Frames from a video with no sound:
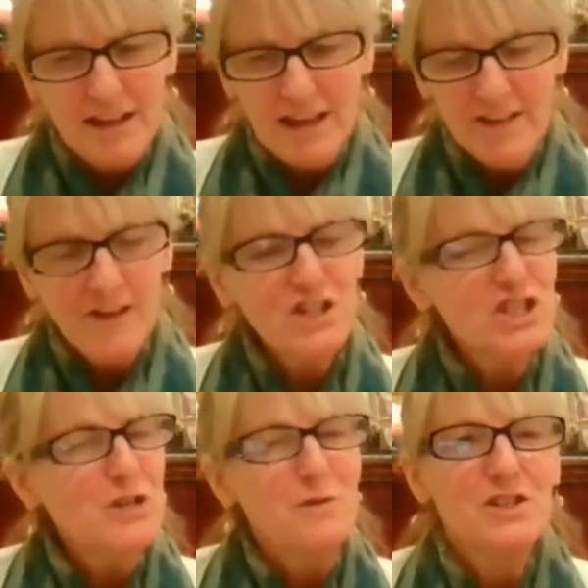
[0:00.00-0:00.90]
and
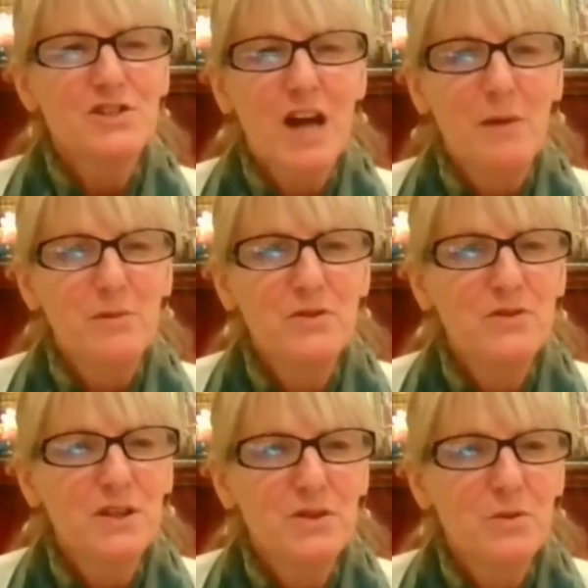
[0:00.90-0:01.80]
eventually we just stop
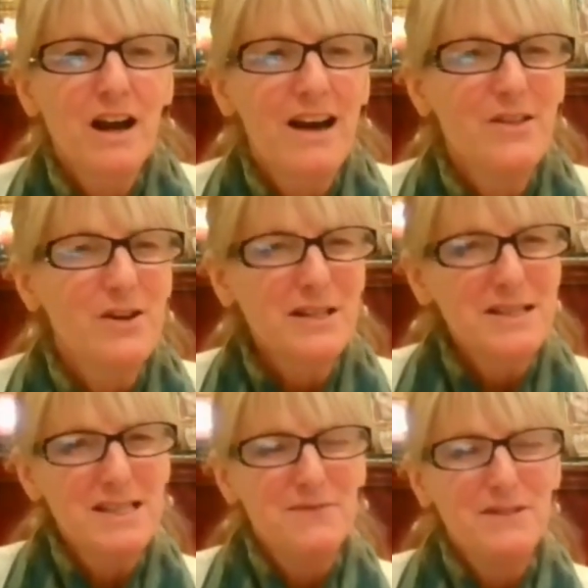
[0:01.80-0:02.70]
using the word other,
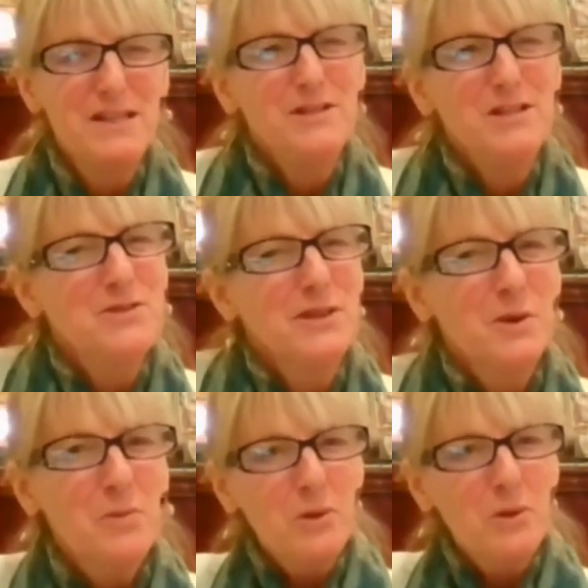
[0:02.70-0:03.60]
because it even
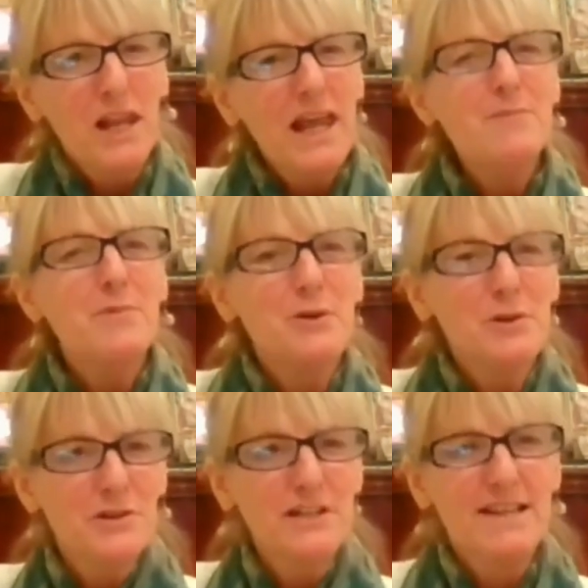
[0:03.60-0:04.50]
using the
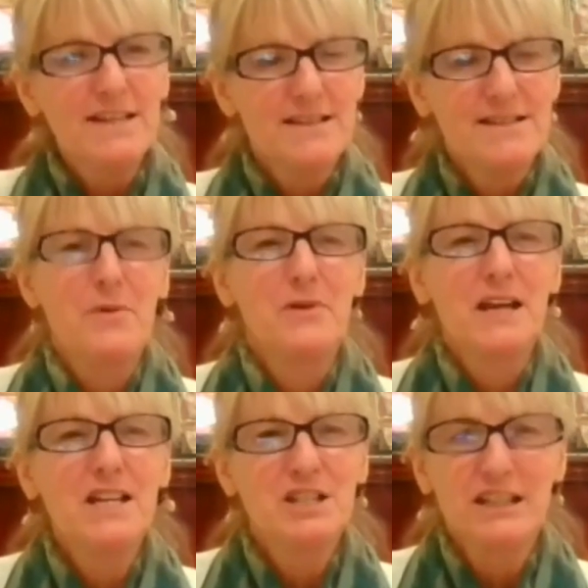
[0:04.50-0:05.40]
label creates a
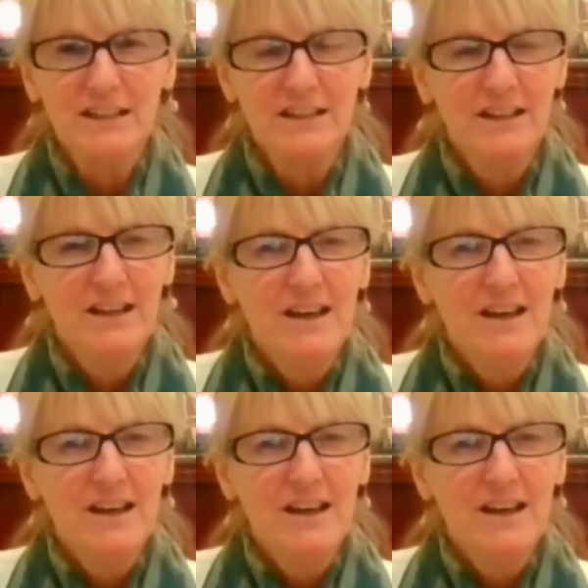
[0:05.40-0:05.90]
separation.